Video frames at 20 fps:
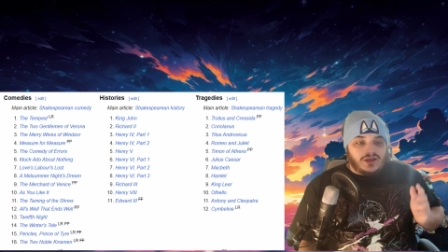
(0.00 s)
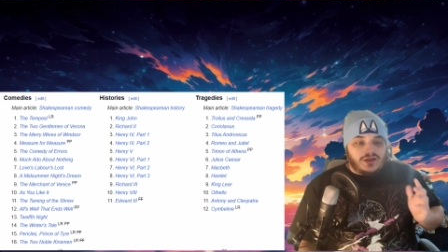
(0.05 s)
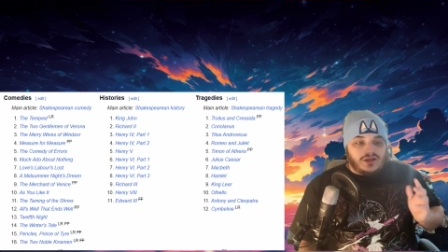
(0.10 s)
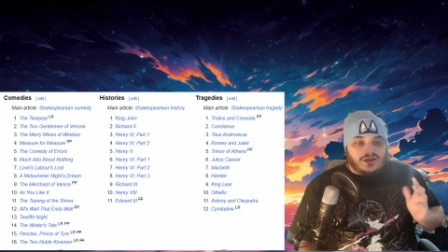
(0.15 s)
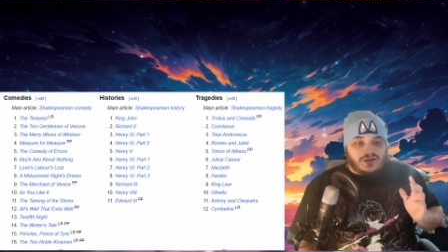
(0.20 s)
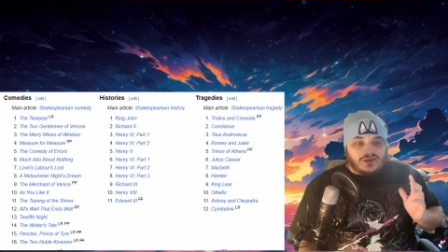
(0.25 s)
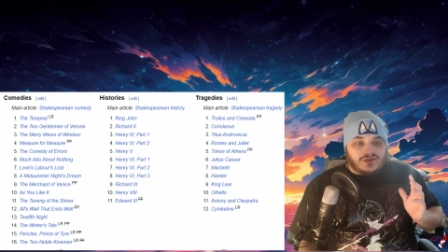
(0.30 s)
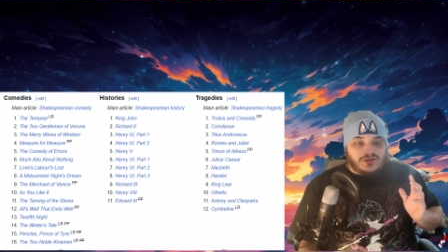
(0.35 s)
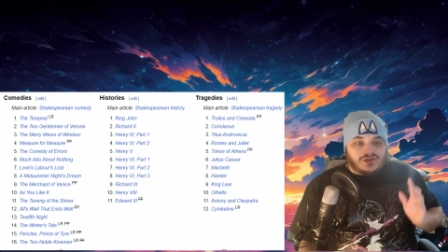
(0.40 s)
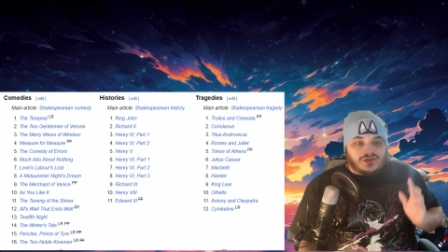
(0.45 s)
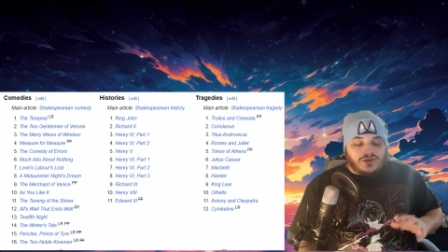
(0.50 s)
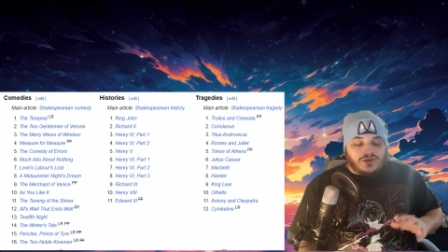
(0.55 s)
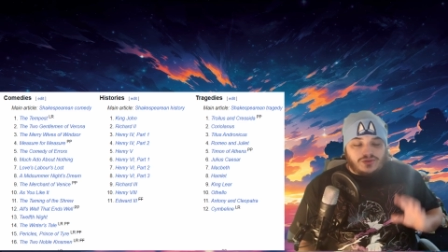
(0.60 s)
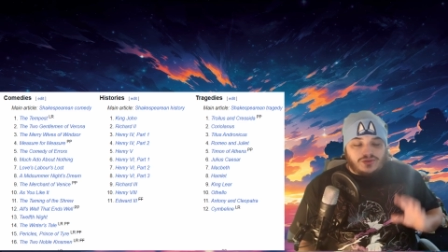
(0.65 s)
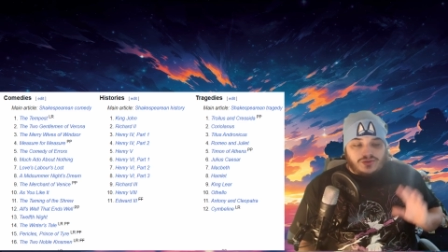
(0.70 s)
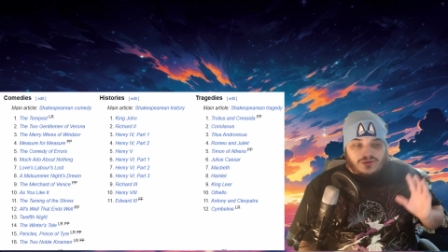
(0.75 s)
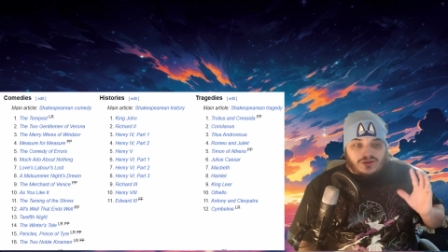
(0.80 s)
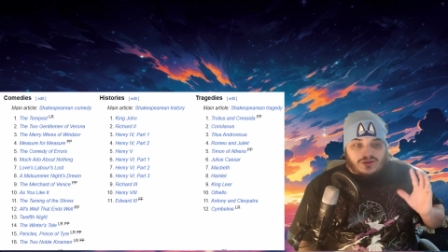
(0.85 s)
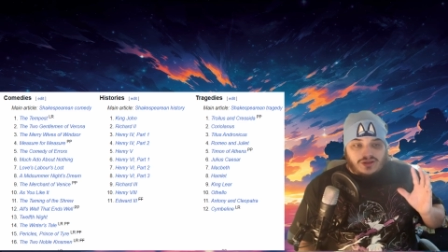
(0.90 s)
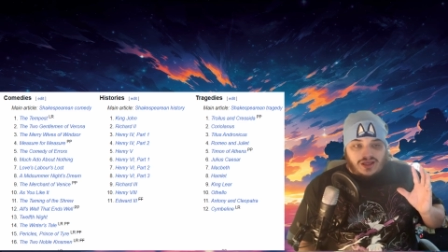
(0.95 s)

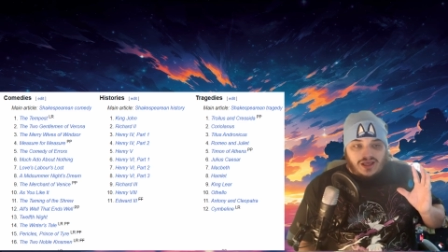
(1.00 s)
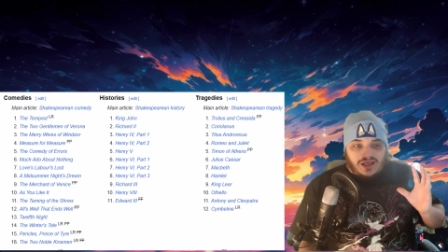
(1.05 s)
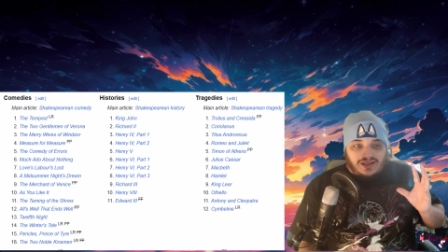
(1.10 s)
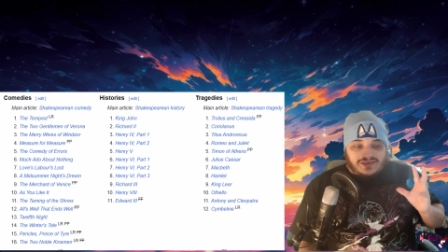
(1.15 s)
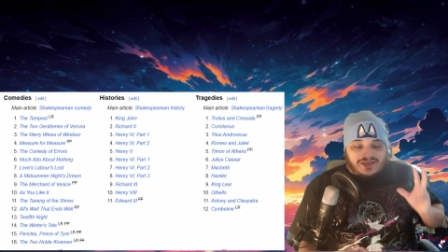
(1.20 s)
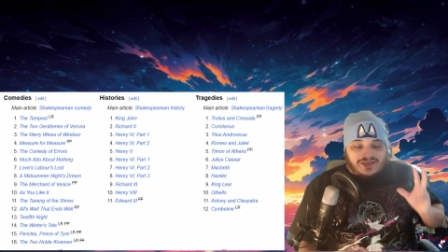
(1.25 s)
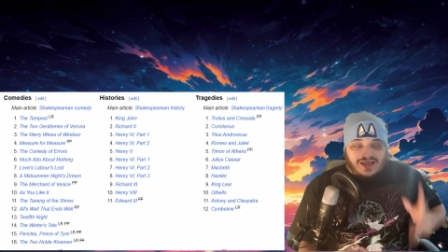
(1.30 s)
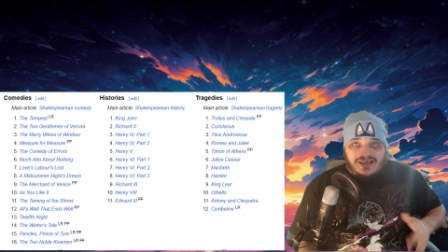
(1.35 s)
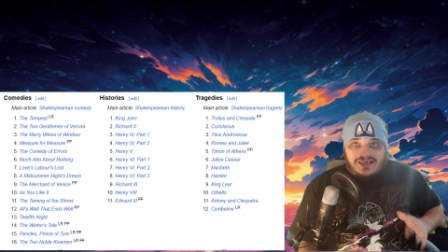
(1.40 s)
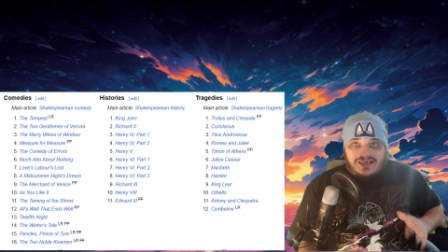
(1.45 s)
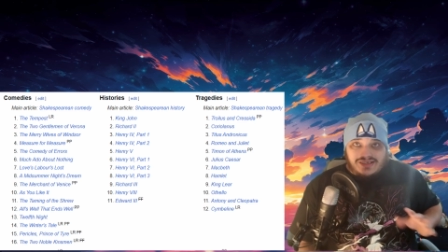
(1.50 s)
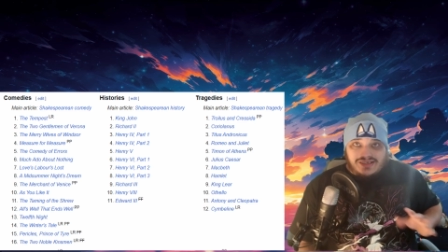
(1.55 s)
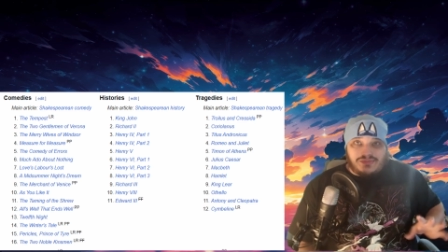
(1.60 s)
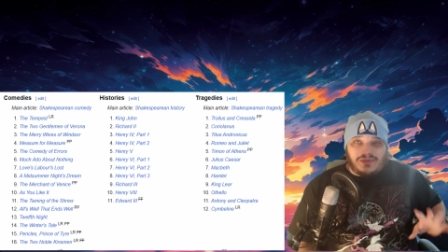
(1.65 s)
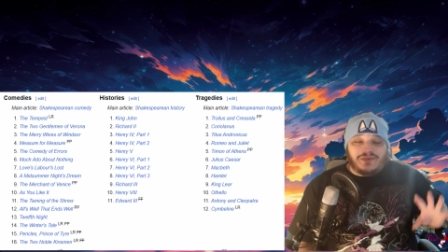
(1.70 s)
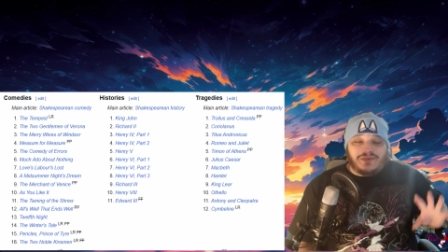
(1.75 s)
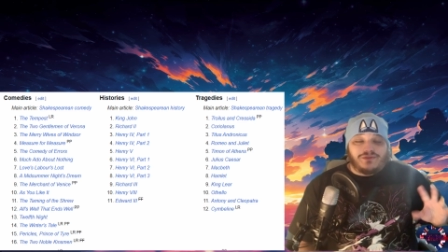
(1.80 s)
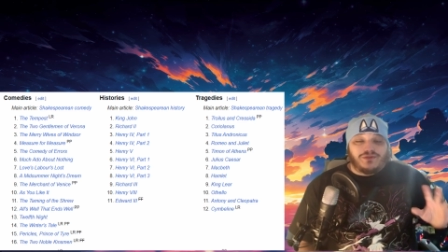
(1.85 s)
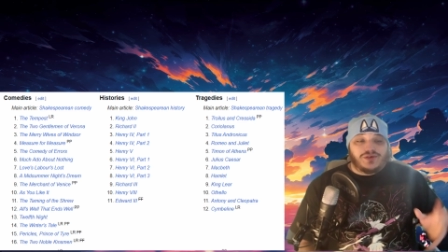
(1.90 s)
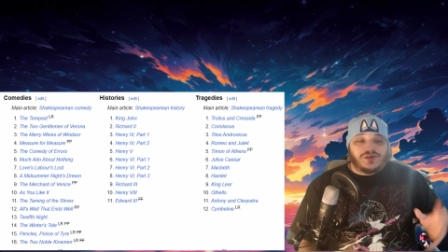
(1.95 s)
So that is my
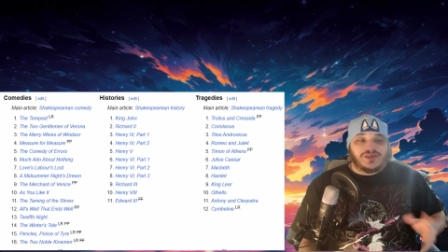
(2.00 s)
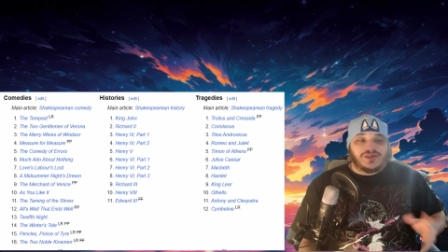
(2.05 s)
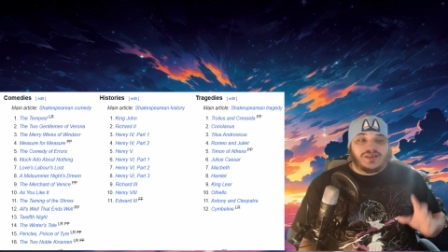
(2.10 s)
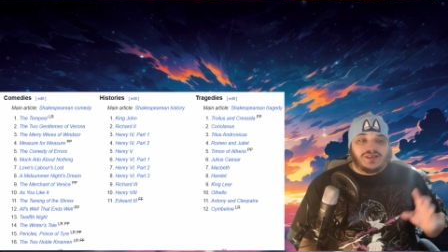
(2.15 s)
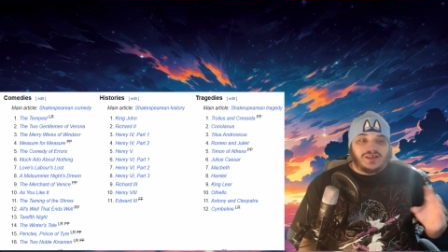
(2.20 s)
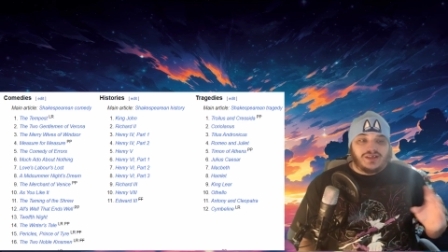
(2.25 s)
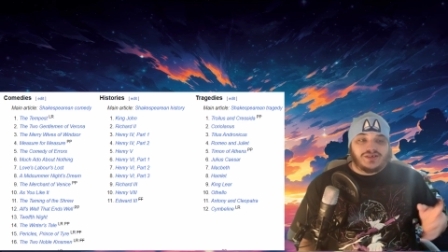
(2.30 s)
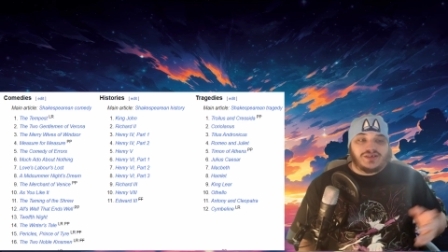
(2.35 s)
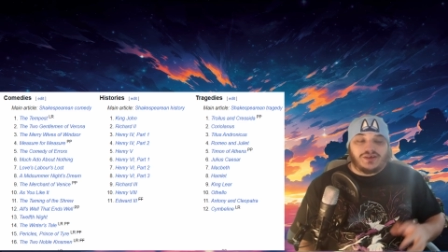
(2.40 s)
first connection.